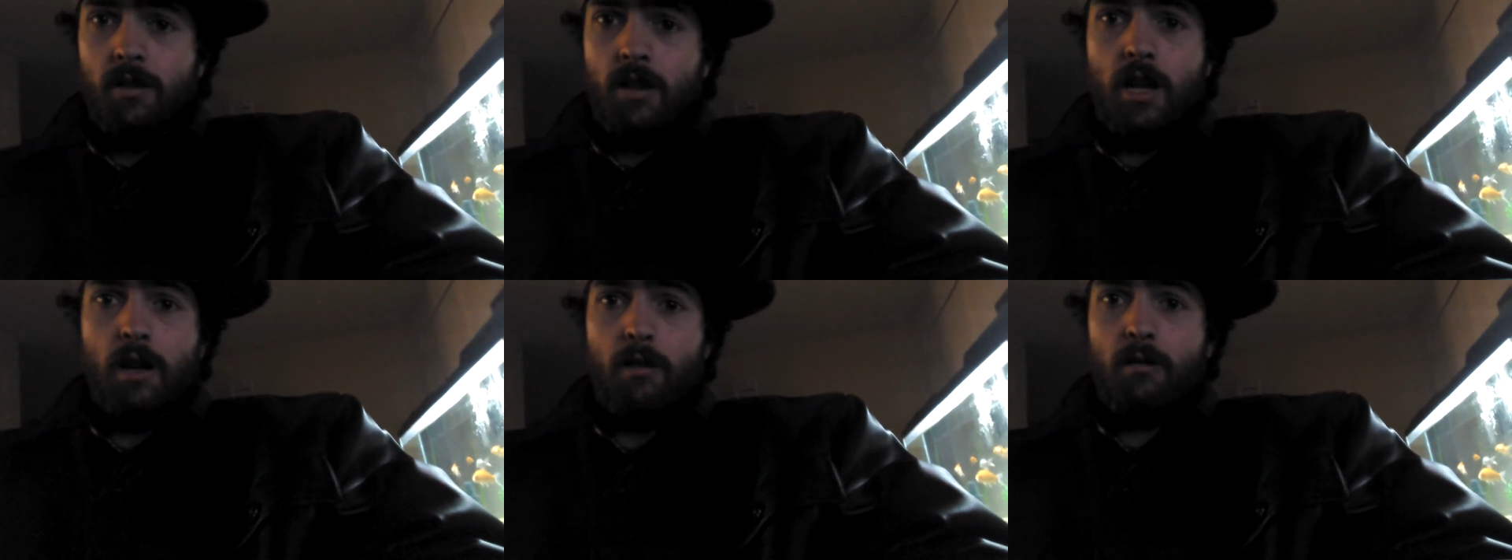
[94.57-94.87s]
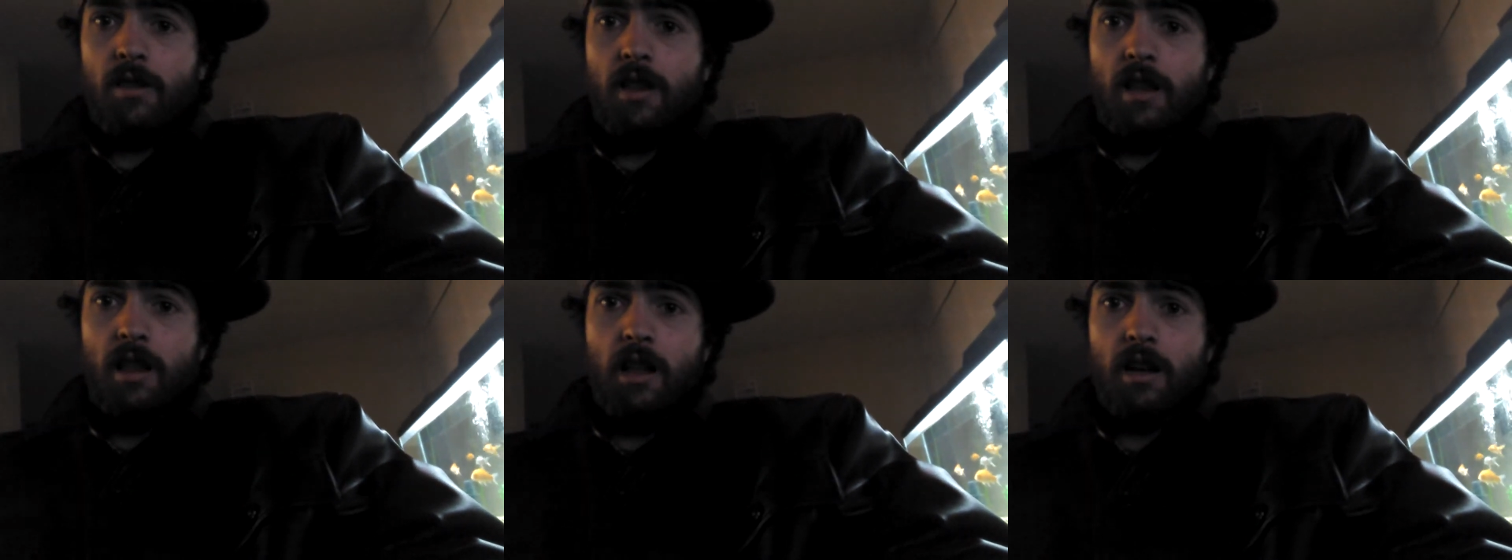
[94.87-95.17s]

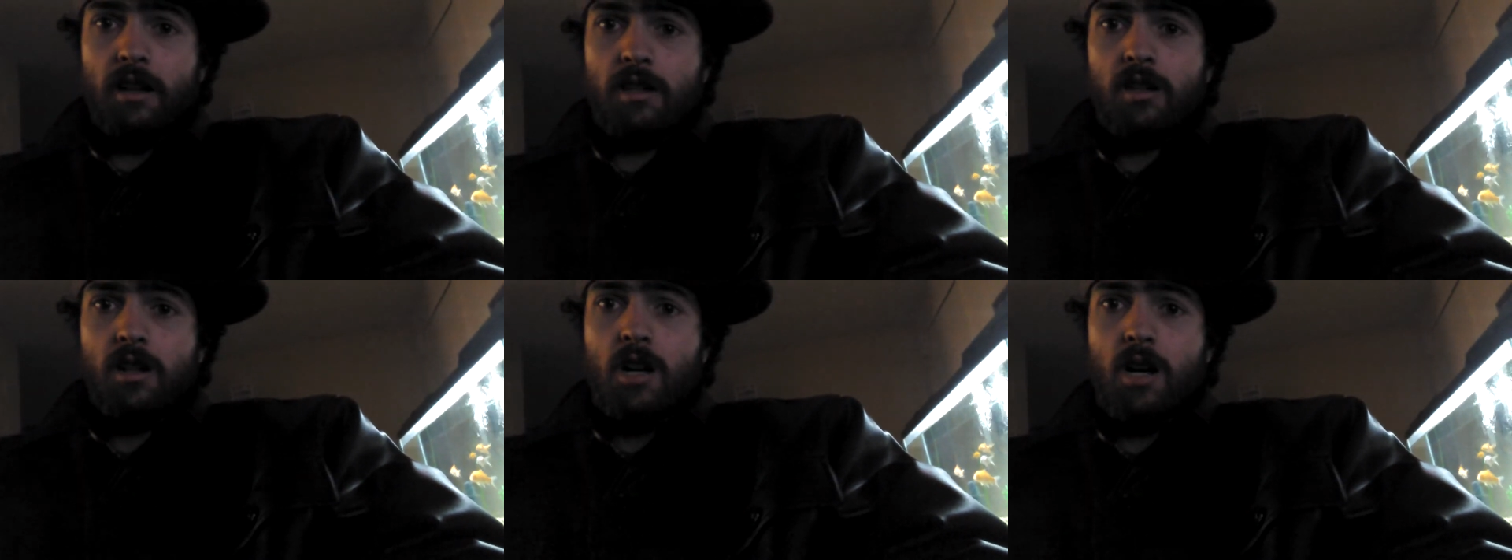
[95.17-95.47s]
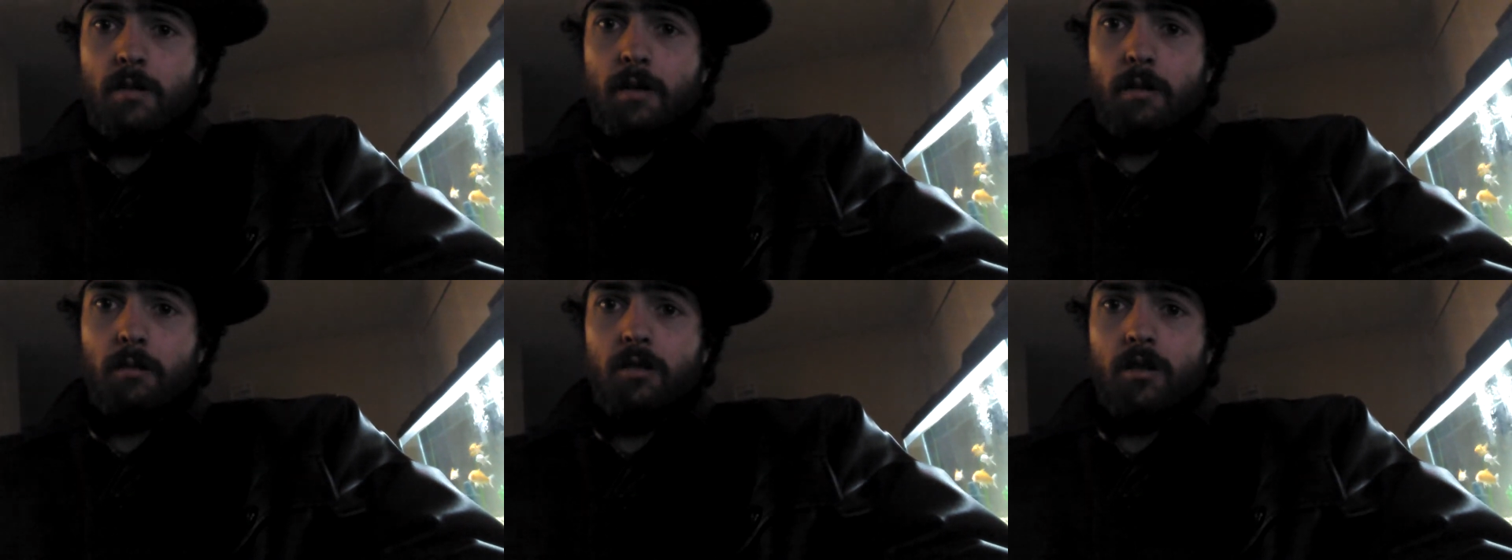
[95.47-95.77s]
anyone that likes
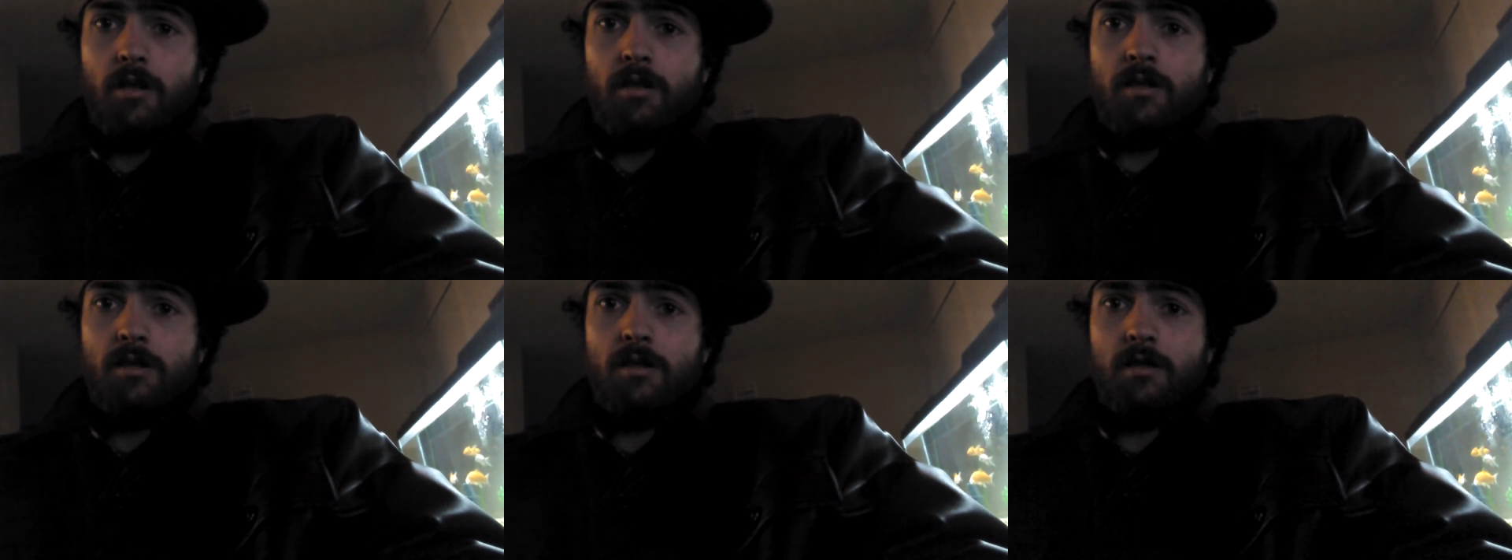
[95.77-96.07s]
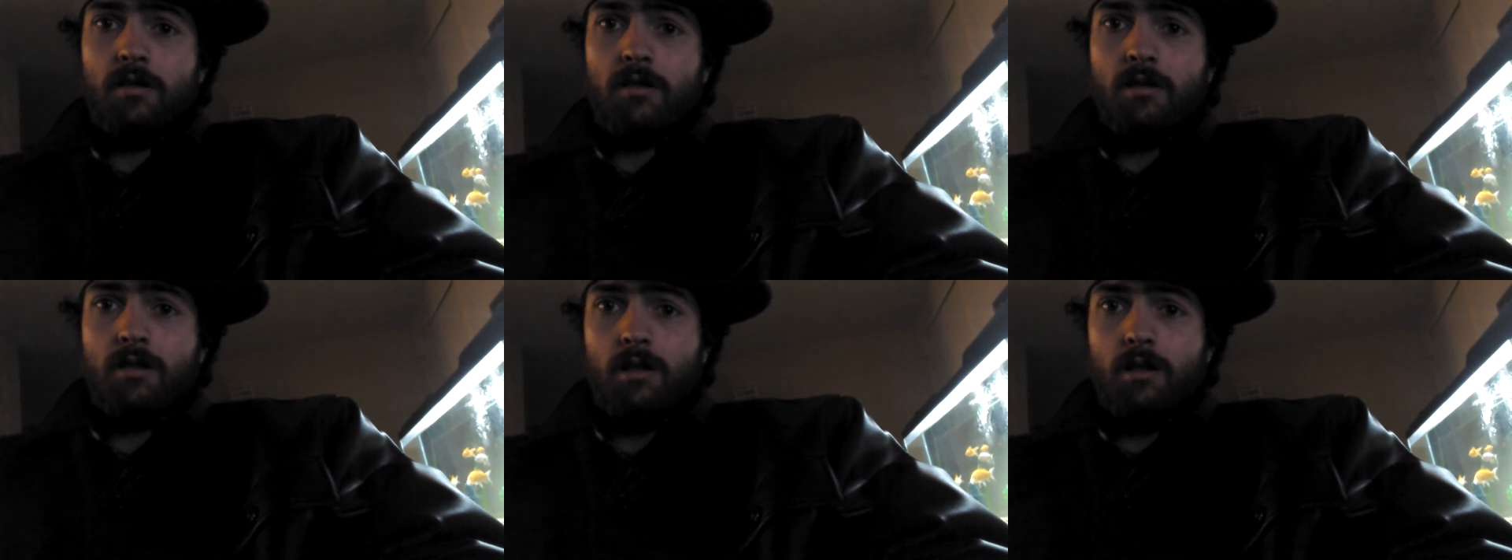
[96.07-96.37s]
comic books
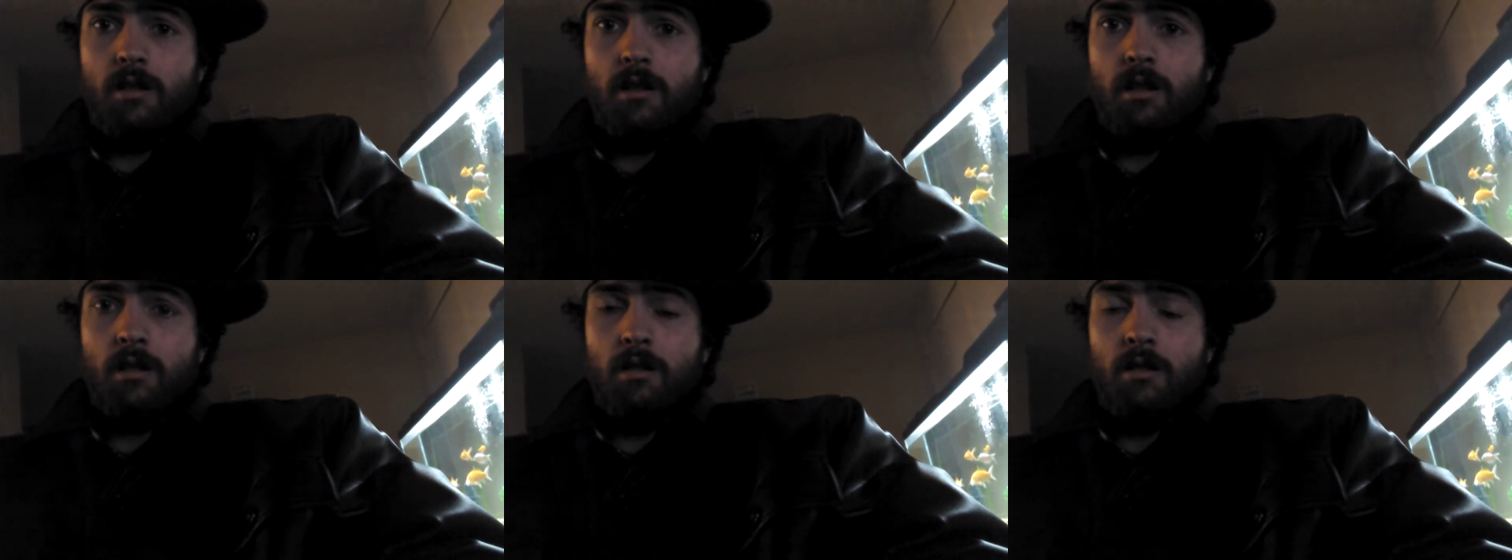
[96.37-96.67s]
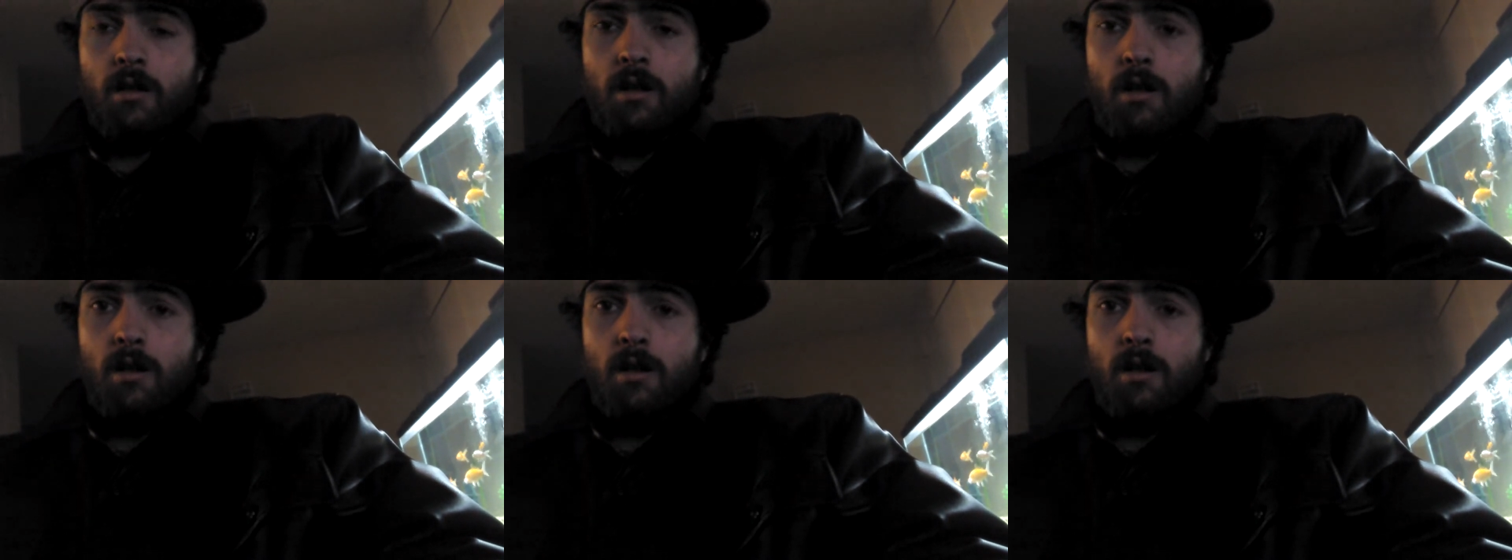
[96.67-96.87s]
is uh,